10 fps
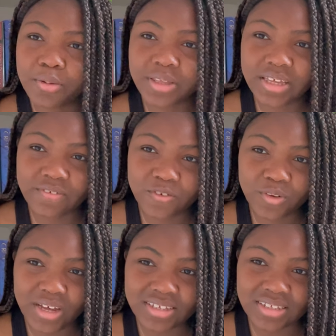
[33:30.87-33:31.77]
give you
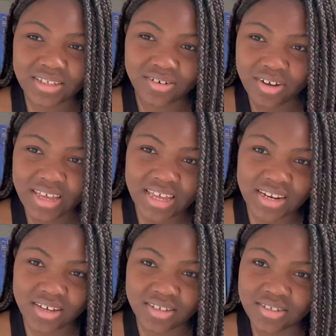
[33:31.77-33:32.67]
guys a little hint
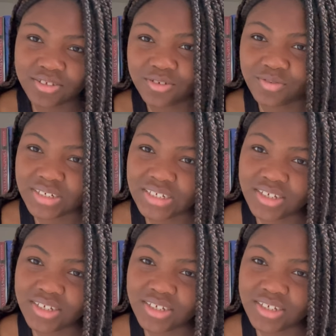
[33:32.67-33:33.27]
on the screen.